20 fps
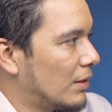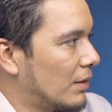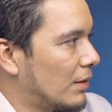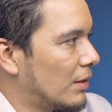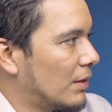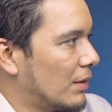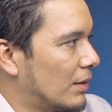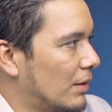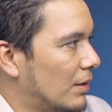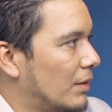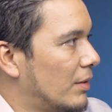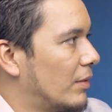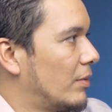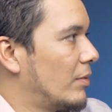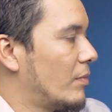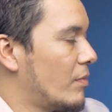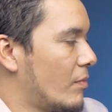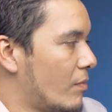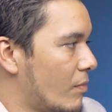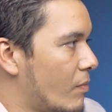
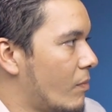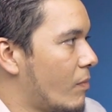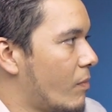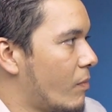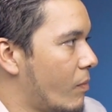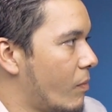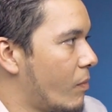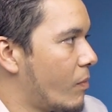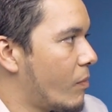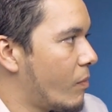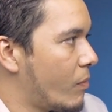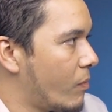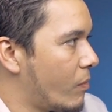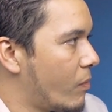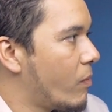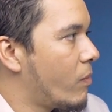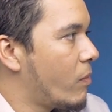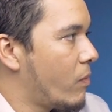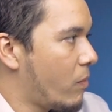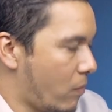
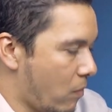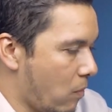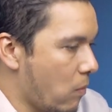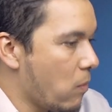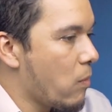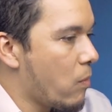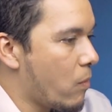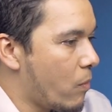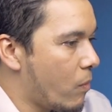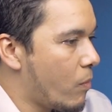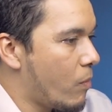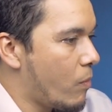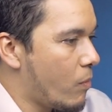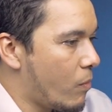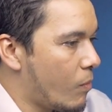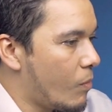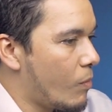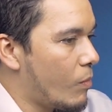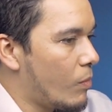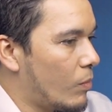
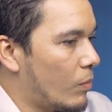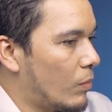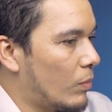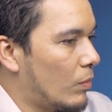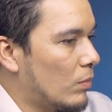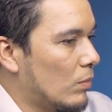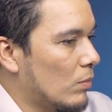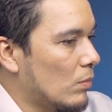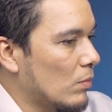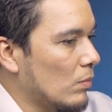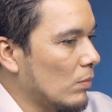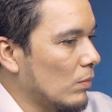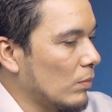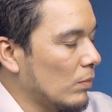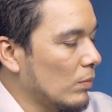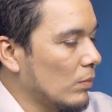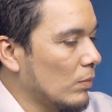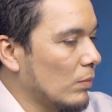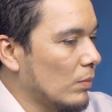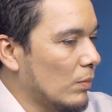
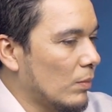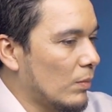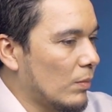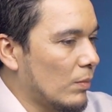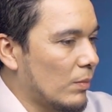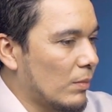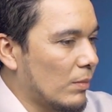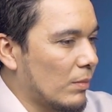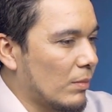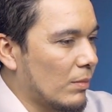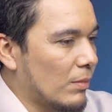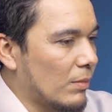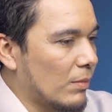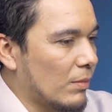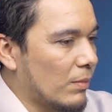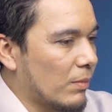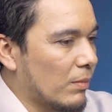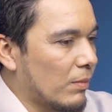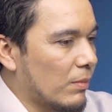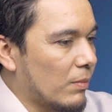
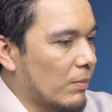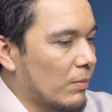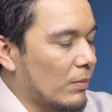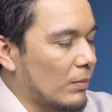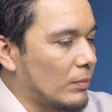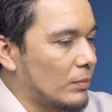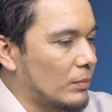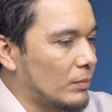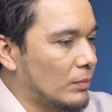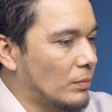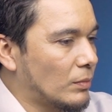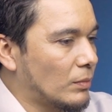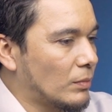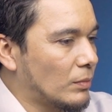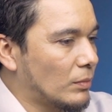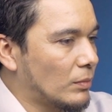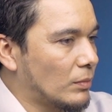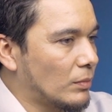The person shown says nothing.